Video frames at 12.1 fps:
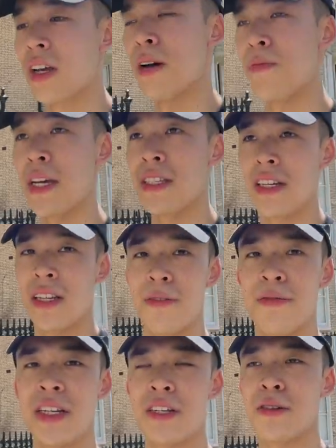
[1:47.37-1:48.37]
I basically
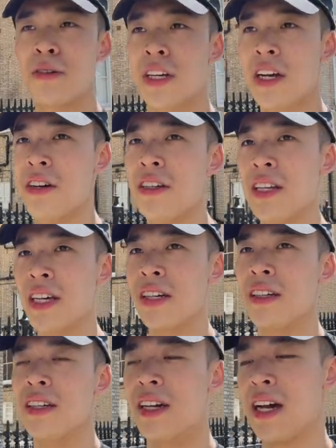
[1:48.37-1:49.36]
finished all the coding
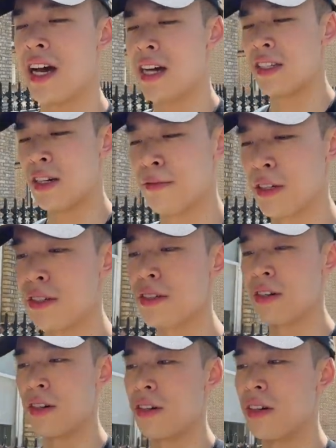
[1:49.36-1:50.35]
and I've
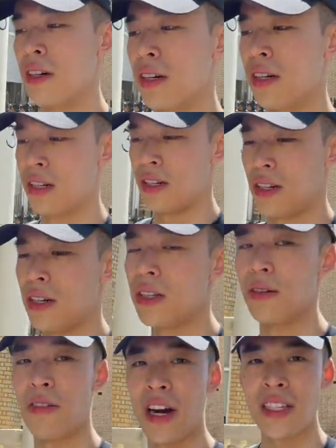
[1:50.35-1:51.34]
just got
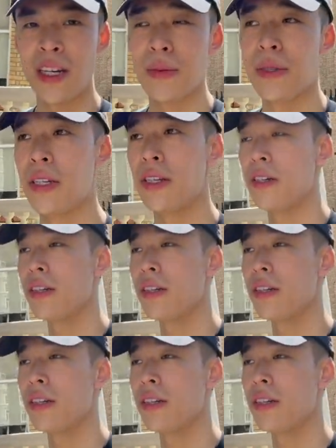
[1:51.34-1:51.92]
the write-up to do.